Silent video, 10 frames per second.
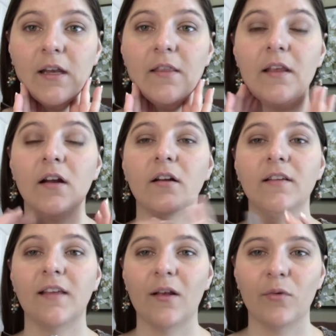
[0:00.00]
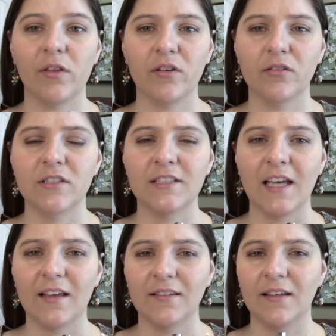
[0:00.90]
and then I'll decide whether to
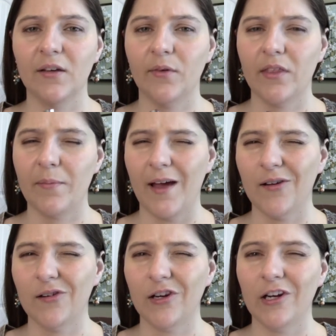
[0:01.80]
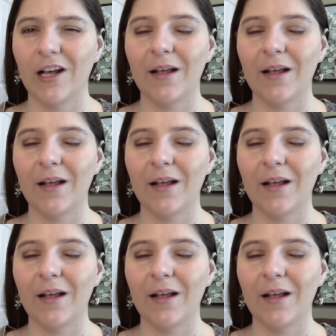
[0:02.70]
test it with a powder or not.